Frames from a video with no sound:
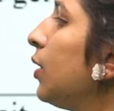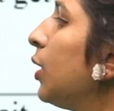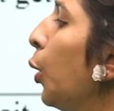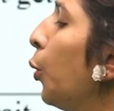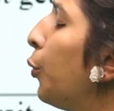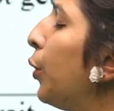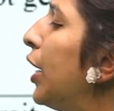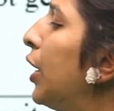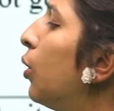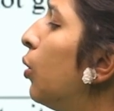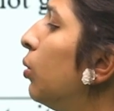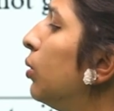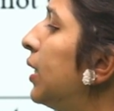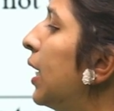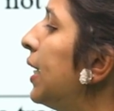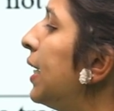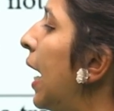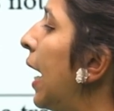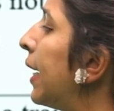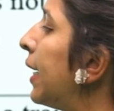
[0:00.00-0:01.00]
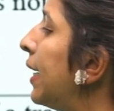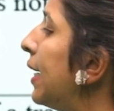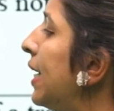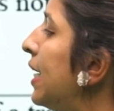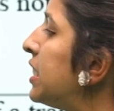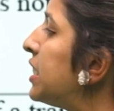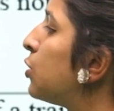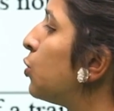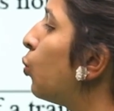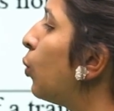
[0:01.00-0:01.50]
We know that
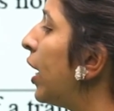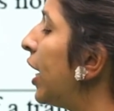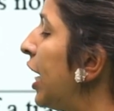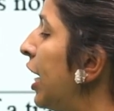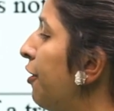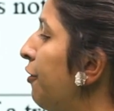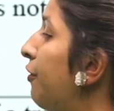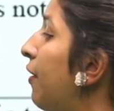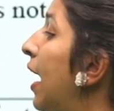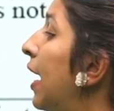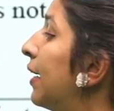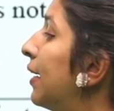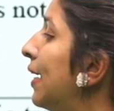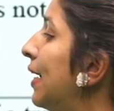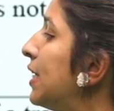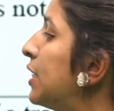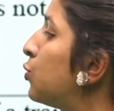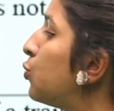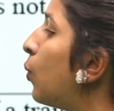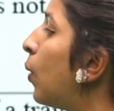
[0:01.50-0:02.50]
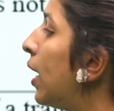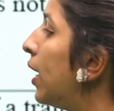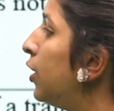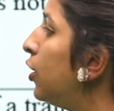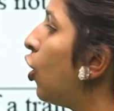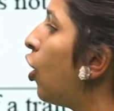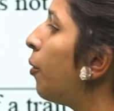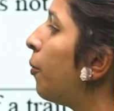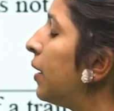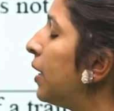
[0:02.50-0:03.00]
if at least one
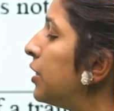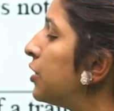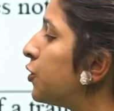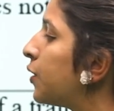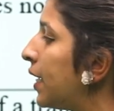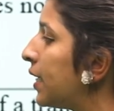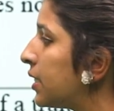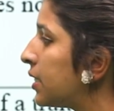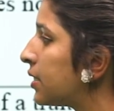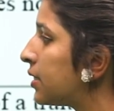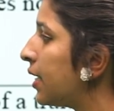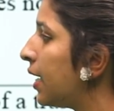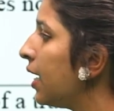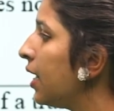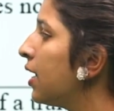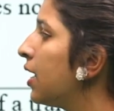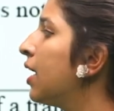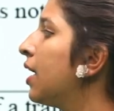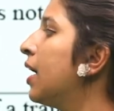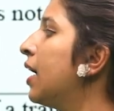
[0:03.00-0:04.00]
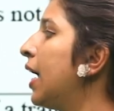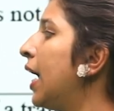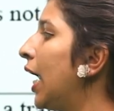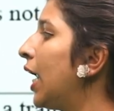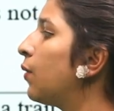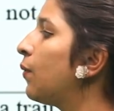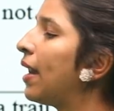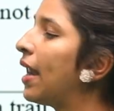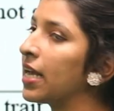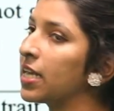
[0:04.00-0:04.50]
dominant trait is there,
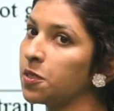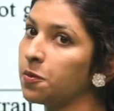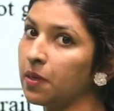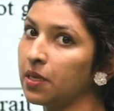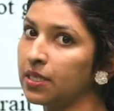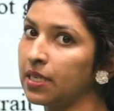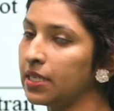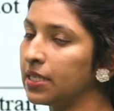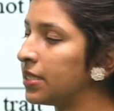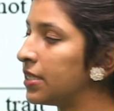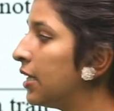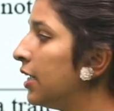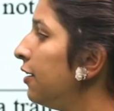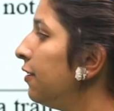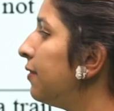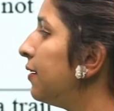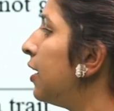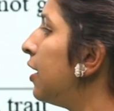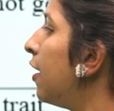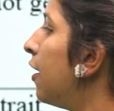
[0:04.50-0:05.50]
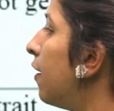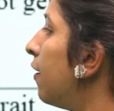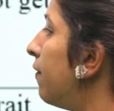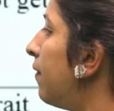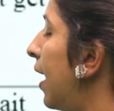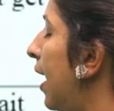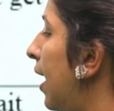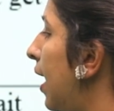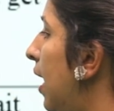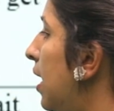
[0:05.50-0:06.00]
it will express itself,
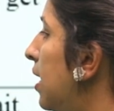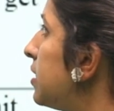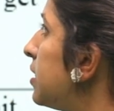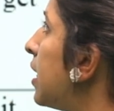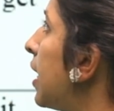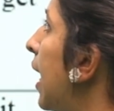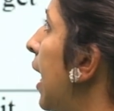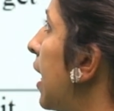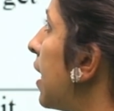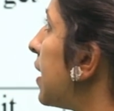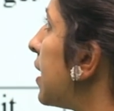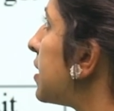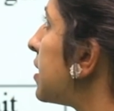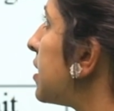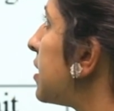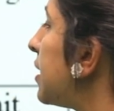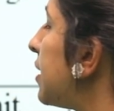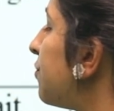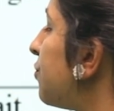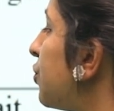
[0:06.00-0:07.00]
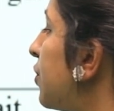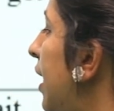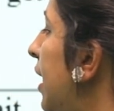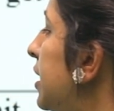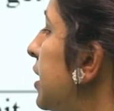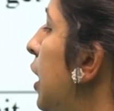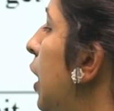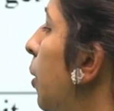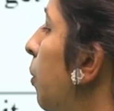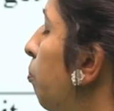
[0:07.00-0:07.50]
whereas in recessive
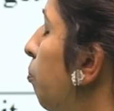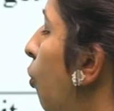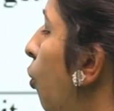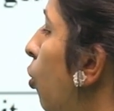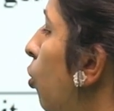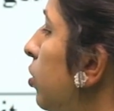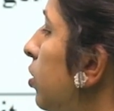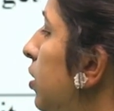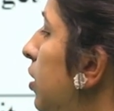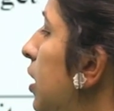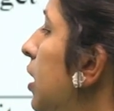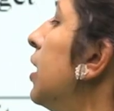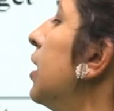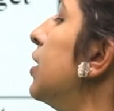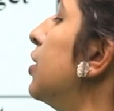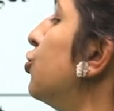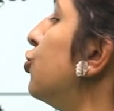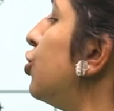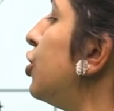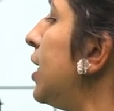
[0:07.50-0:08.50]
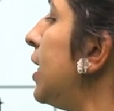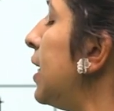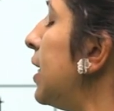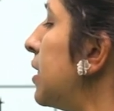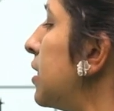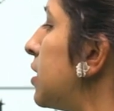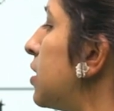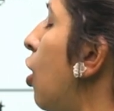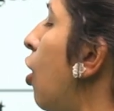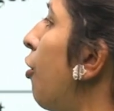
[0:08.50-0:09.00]
trait both the
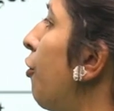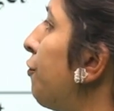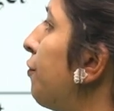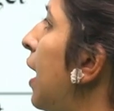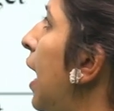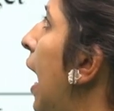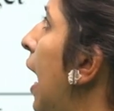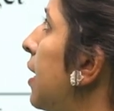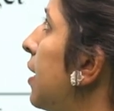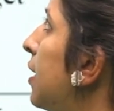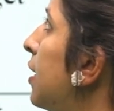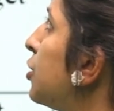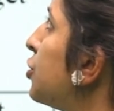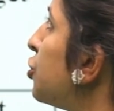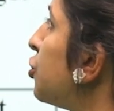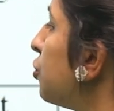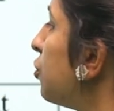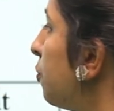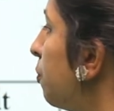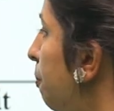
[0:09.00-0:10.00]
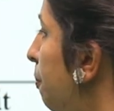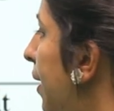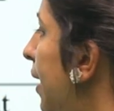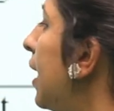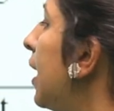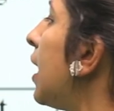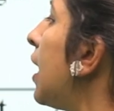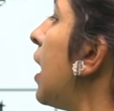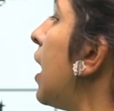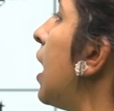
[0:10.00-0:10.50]
genes of the allele should be